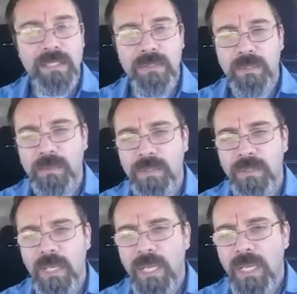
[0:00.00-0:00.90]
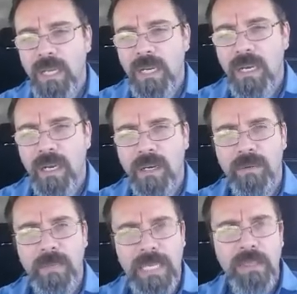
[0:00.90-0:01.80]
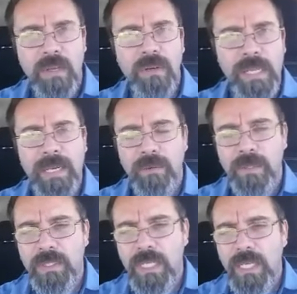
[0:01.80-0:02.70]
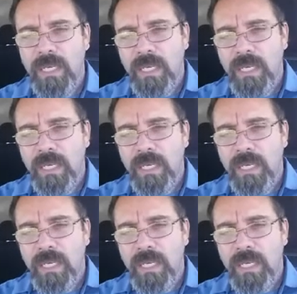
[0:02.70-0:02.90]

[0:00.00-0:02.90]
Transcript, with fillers: the scriptures in their language.